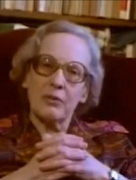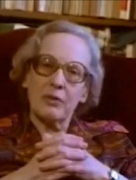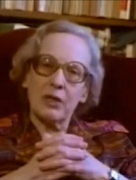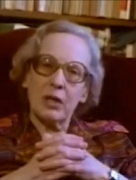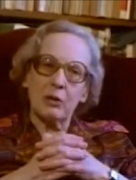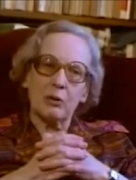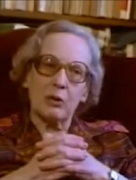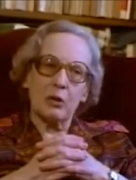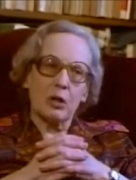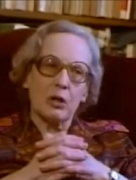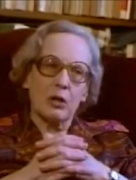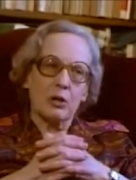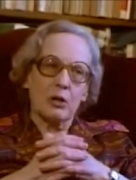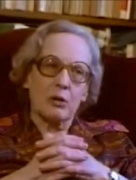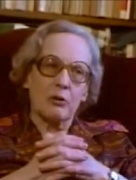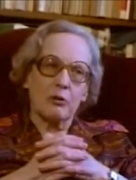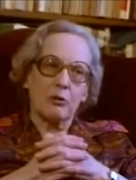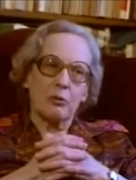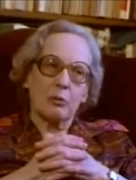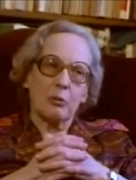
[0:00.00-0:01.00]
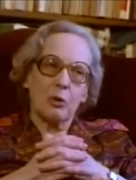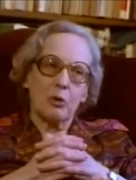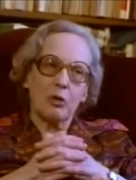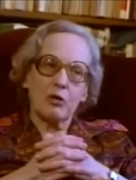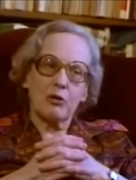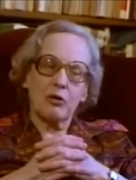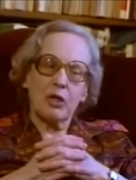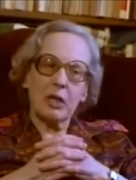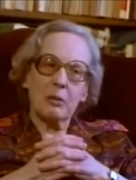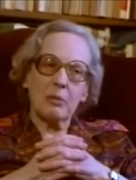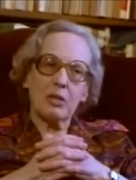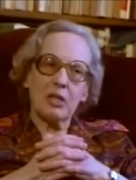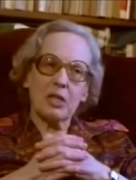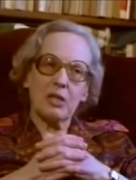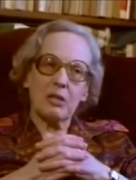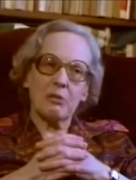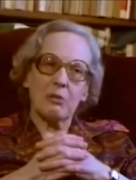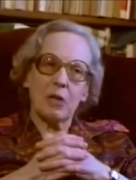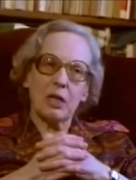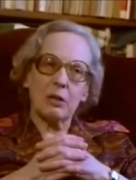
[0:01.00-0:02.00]
Now, the most
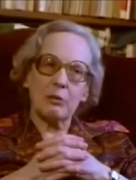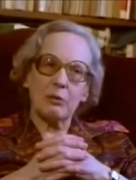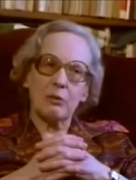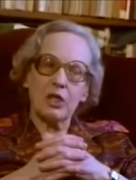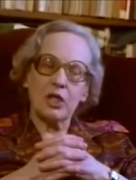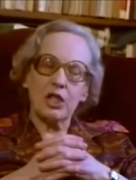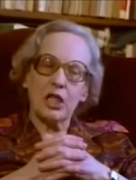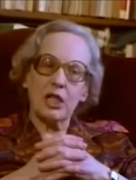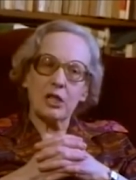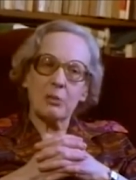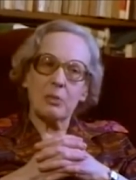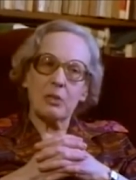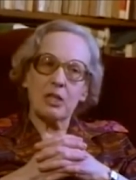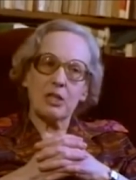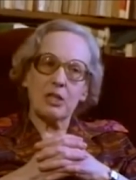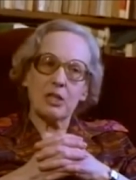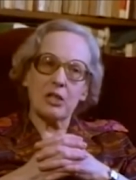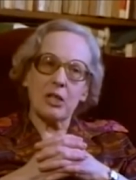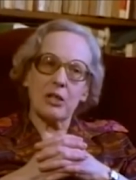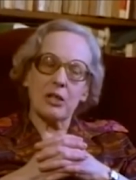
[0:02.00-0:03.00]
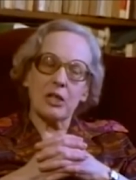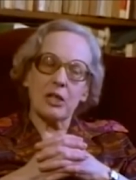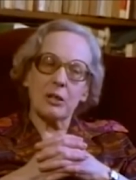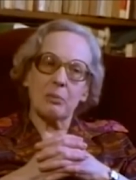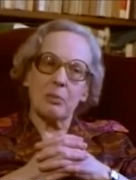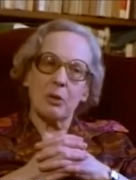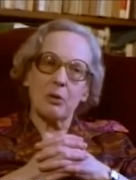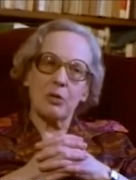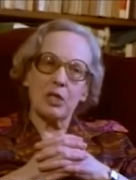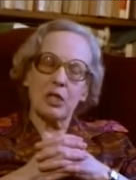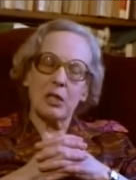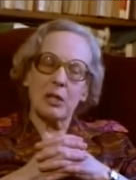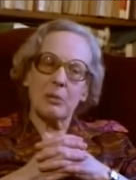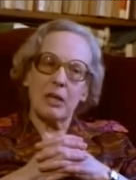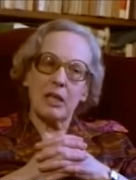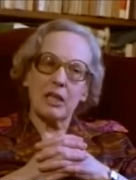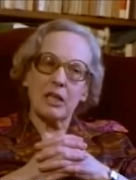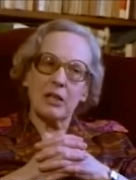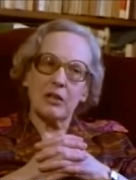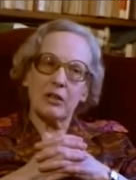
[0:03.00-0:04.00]
famous one, which has been studied mostly
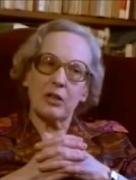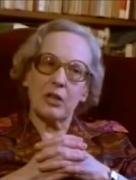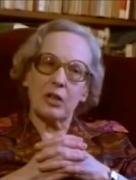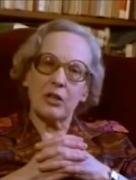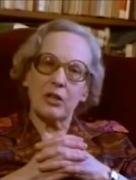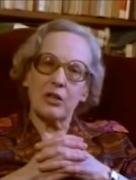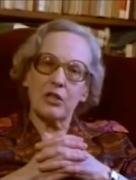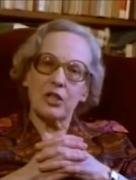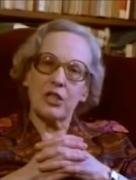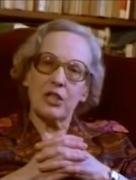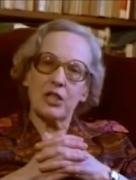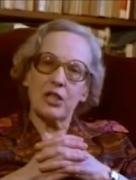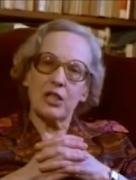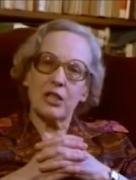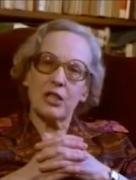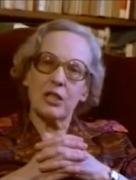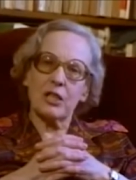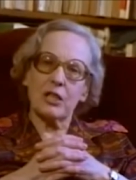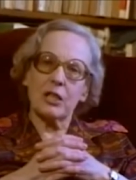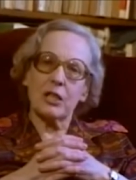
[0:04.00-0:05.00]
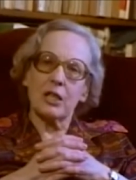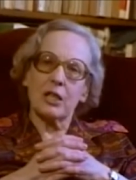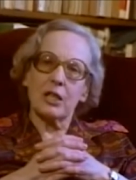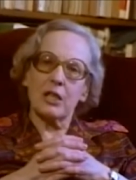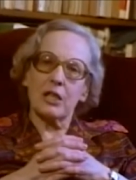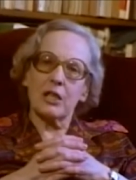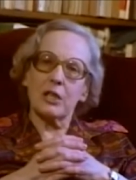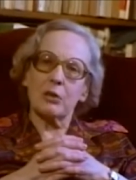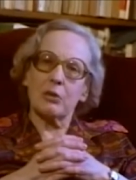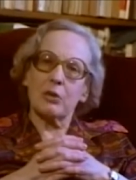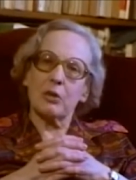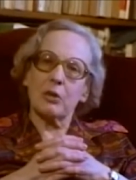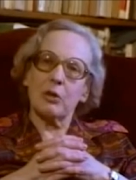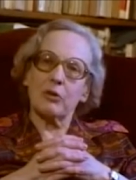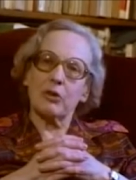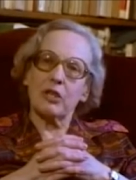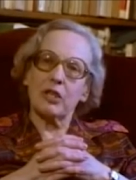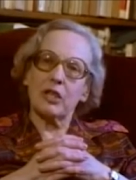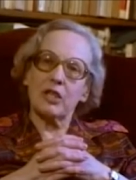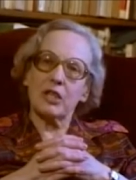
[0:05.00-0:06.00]
by ethnologists, is the ritual
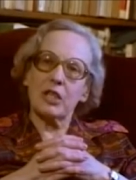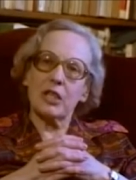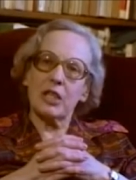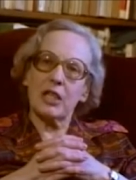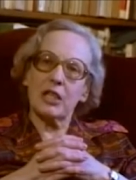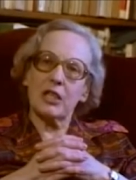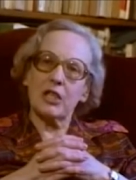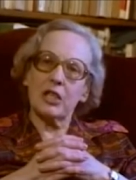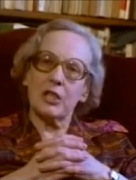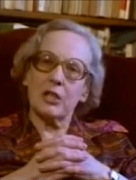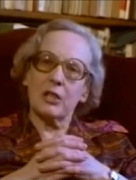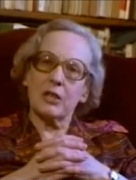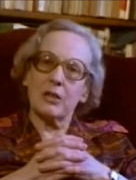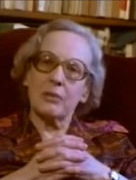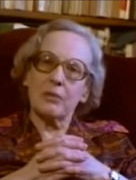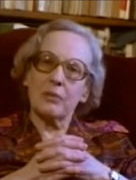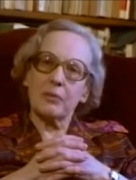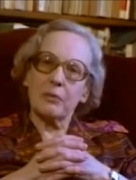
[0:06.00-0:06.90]
of initiation,